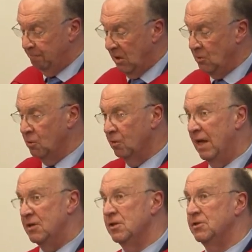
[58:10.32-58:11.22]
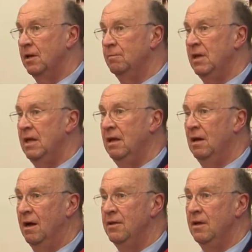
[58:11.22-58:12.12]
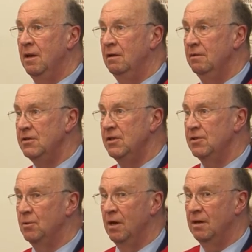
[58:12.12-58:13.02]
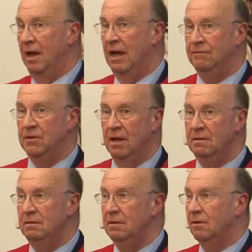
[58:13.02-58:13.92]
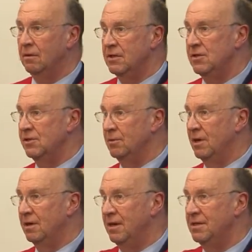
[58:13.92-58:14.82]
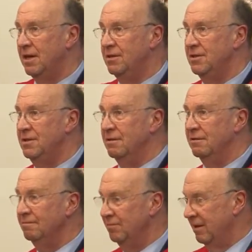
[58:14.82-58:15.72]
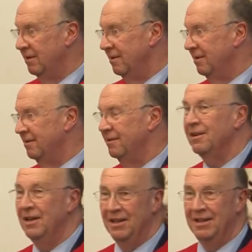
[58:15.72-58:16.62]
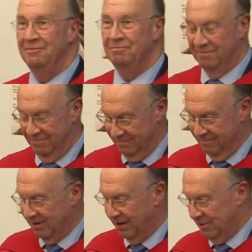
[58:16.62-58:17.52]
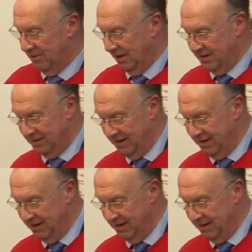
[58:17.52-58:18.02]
Inaugural lectures can be either this is the work I have done or this is the work I intend to do. Clearly, I'm in the latter